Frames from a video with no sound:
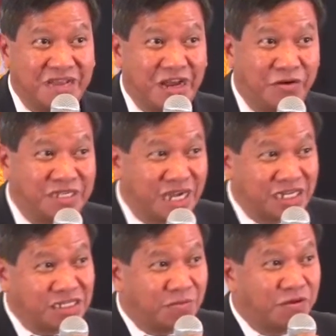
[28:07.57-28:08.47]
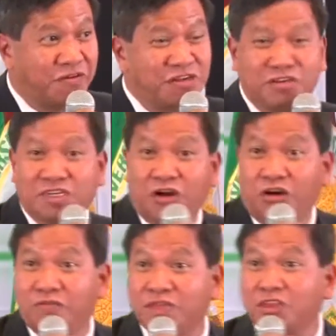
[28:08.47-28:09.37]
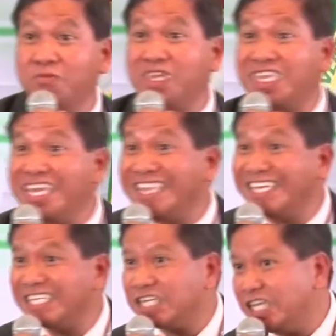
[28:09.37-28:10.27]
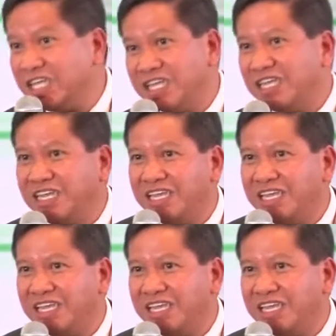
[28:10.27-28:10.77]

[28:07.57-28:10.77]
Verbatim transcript: I always ask the professors, how often do you meet industry?